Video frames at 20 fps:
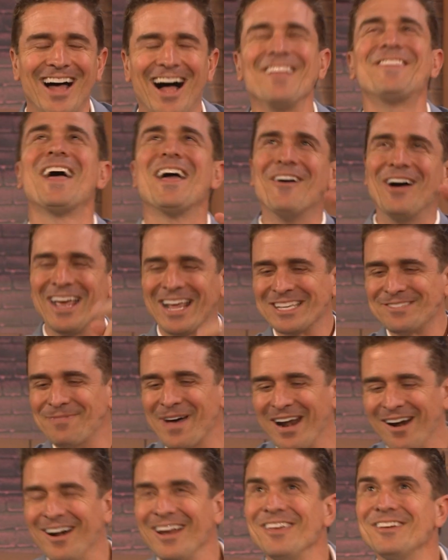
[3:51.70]
I'll tell you what, it gets
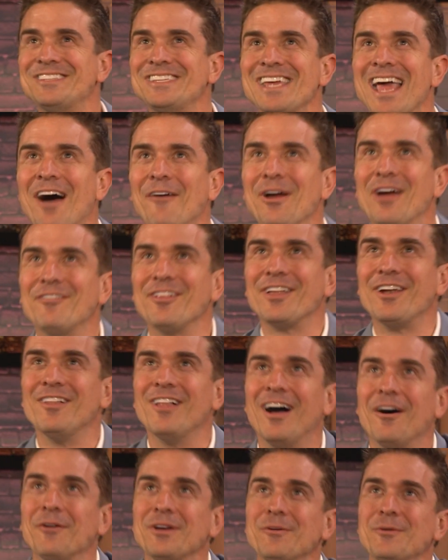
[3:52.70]
better. You see how we have a
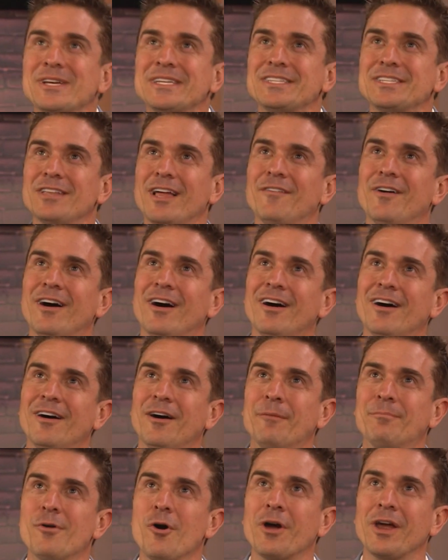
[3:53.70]
little, uh, we, we, still have a,
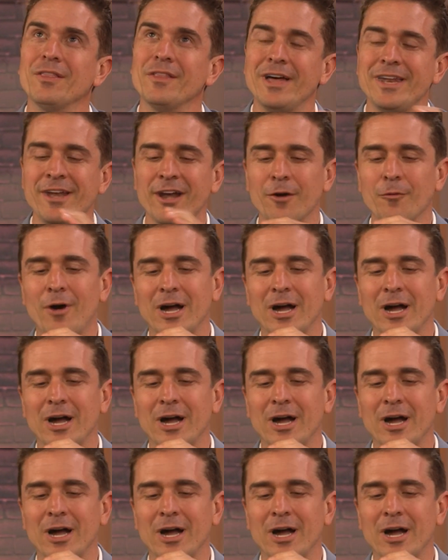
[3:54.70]
a, broken lid here.